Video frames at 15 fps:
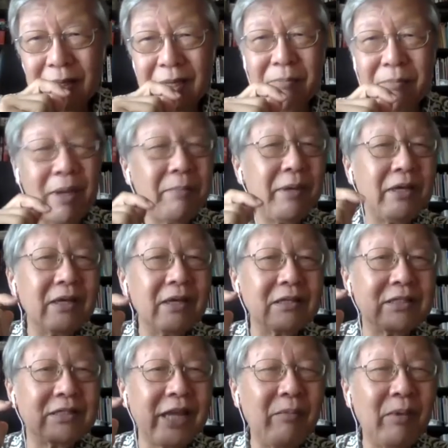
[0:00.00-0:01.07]
And maybe,
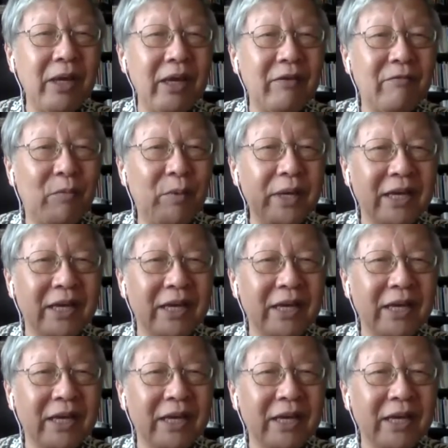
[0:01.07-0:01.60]
Davey, if we